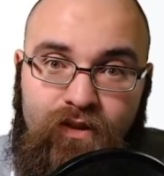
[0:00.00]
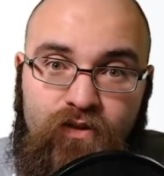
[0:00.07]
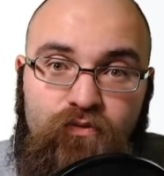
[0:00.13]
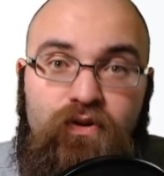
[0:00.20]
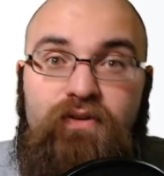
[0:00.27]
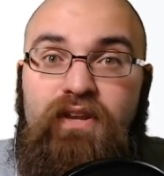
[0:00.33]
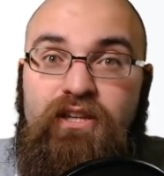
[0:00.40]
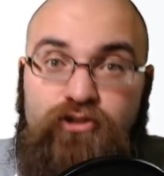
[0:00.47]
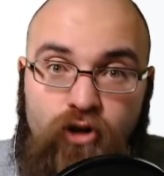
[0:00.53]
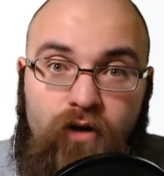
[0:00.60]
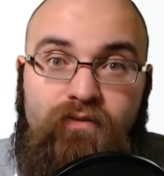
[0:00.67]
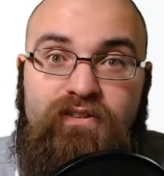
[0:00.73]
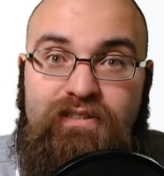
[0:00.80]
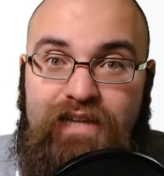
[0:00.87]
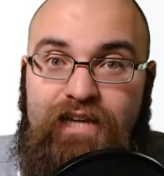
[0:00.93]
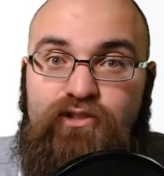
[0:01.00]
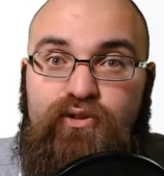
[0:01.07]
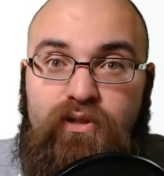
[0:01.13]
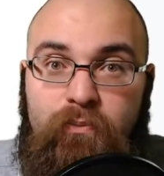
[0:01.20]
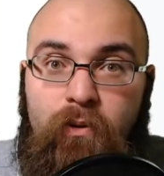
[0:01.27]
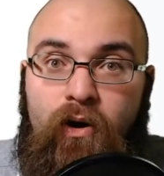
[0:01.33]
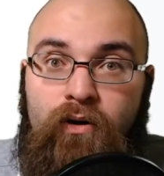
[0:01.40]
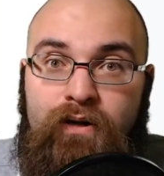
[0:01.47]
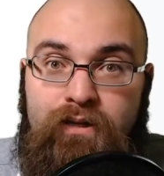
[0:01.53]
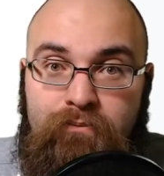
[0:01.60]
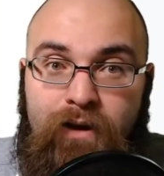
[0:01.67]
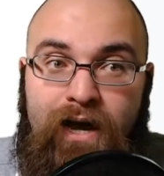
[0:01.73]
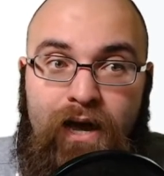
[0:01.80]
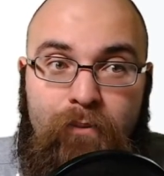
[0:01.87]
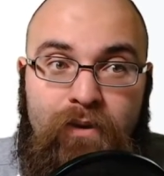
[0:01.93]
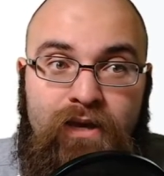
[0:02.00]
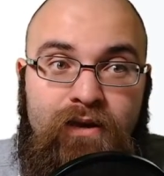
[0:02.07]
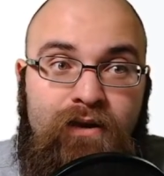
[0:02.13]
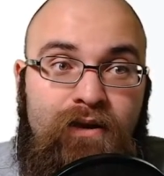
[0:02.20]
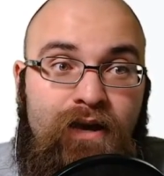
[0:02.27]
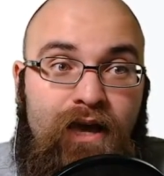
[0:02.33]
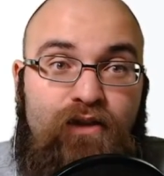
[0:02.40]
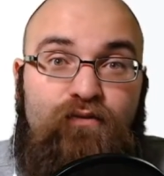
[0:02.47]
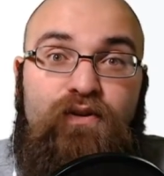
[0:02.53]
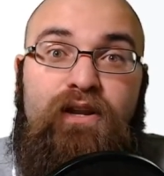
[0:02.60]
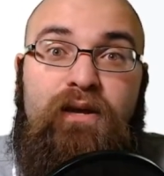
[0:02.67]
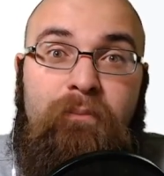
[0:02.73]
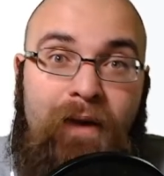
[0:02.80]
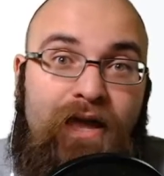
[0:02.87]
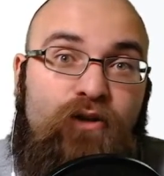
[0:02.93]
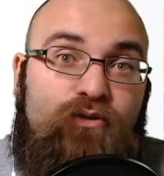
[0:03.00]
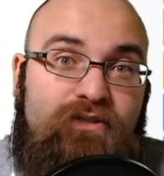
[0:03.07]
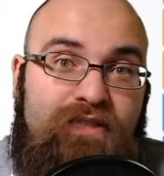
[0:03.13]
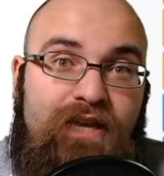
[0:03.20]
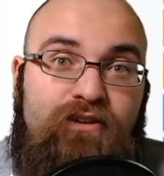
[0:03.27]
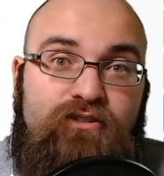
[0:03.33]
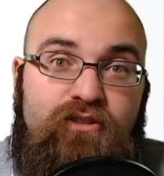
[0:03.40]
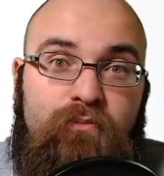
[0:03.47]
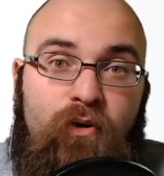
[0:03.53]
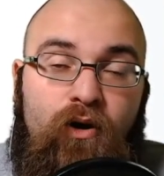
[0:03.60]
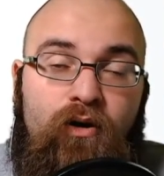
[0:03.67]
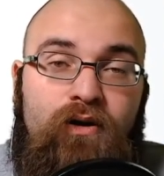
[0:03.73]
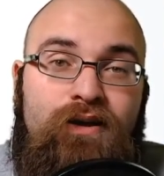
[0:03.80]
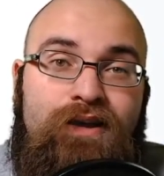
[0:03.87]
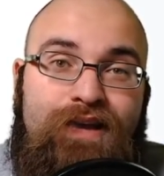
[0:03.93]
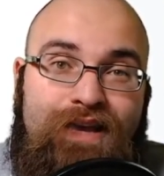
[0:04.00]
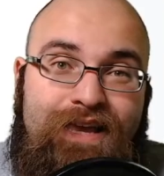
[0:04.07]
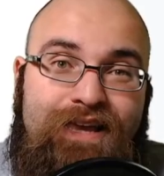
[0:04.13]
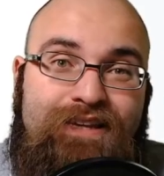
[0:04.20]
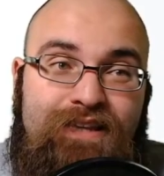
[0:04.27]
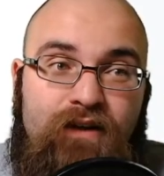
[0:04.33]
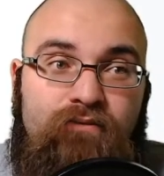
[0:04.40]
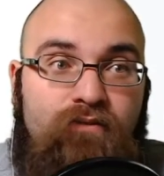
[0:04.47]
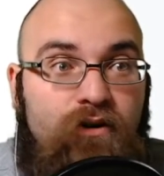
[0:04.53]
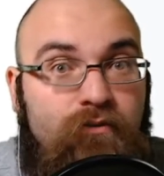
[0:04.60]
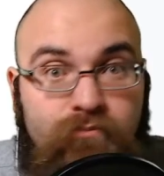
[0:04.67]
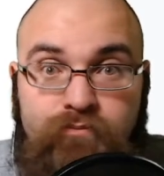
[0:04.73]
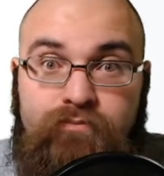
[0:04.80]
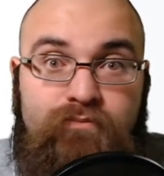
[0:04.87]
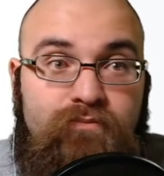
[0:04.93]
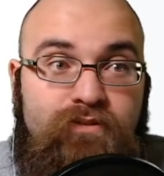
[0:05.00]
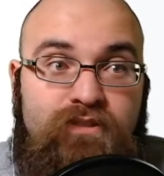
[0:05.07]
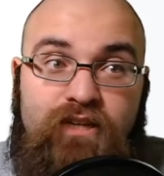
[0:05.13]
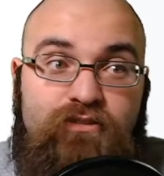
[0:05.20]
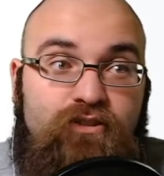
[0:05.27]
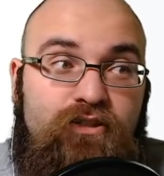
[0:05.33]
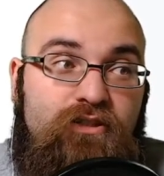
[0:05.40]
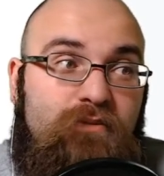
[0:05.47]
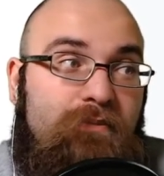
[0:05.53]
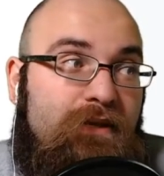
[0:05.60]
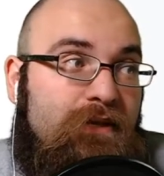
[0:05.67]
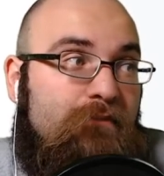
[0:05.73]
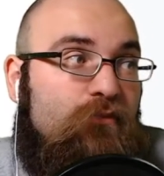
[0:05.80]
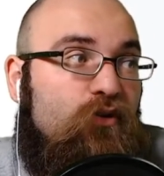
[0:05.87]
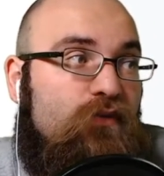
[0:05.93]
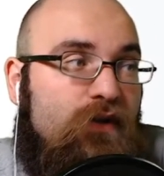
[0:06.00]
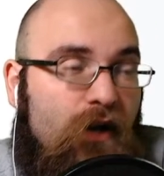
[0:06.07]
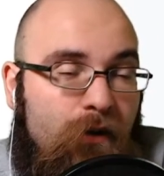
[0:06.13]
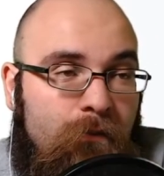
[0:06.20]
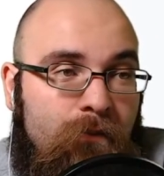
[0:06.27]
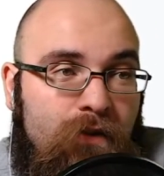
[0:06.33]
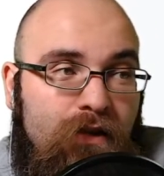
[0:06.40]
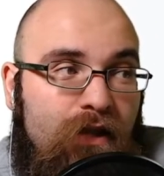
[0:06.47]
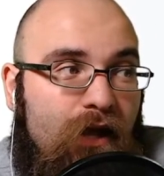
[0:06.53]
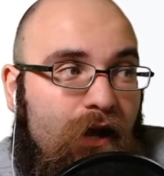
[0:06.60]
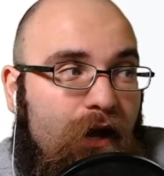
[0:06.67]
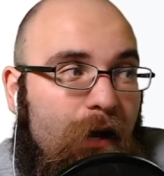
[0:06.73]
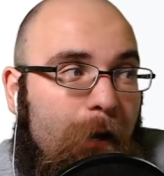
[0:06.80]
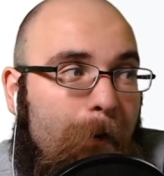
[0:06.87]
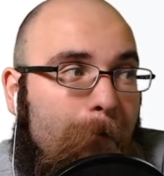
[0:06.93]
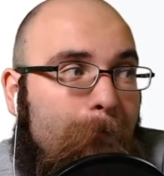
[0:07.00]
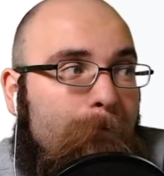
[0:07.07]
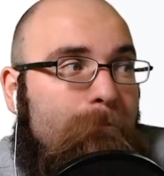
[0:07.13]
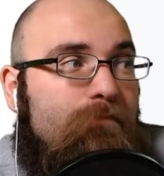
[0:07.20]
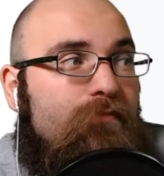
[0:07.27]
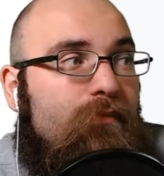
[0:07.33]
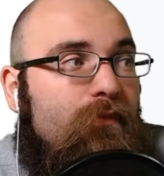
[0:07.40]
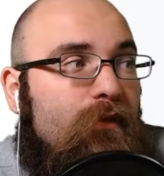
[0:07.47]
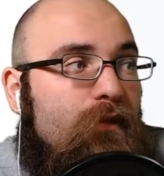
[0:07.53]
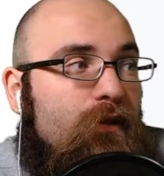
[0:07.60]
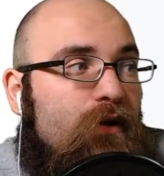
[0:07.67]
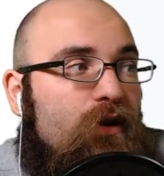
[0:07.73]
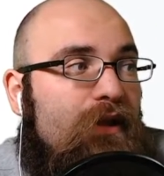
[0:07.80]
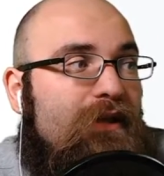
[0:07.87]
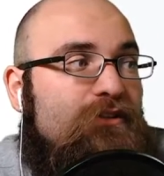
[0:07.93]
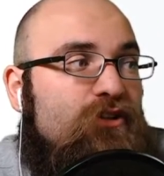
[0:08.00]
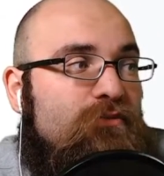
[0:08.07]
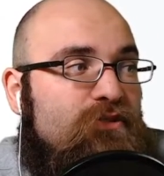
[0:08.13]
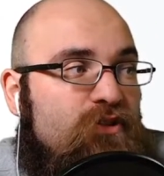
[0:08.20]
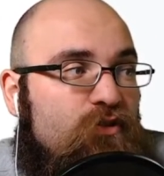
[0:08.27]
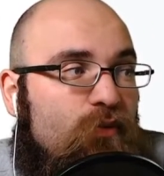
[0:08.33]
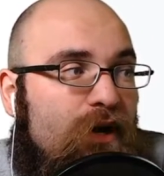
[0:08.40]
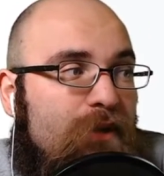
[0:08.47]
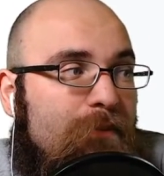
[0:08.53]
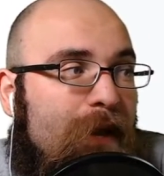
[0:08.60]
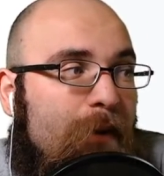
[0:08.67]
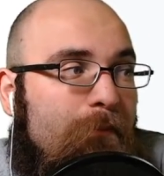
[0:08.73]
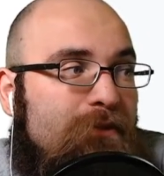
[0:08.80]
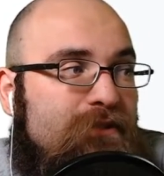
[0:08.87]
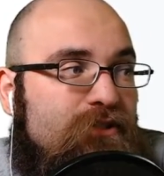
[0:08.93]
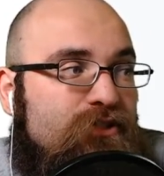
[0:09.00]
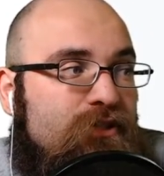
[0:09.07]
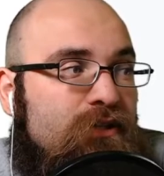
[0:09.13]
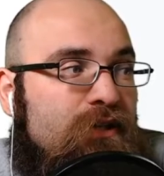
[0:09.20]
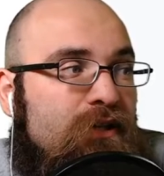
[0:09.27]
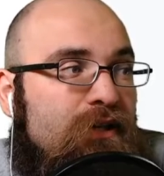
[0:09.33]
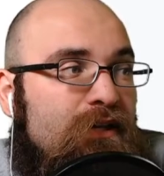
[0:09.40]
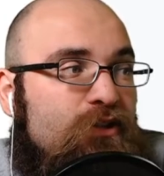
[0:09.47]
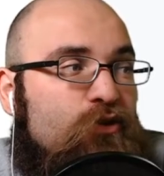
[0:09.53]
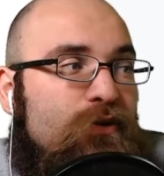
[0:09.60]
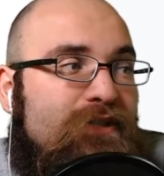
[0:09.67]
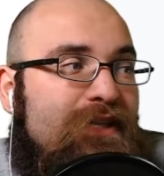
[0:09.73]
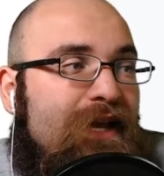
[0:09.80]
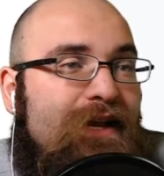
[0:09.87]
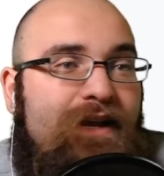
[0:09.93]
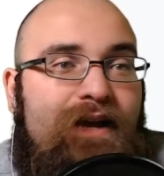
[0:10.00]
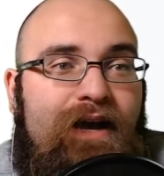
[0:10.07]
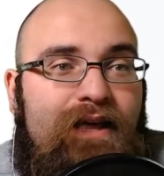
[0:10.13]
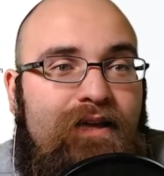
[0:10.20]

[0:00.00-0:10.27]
feeding Jarvis Landry the ball in Miami and feeding Emmanuel Sanders the ball in Denver. Sounds good to me. Moving on. In terms of the running back position, you could take a guy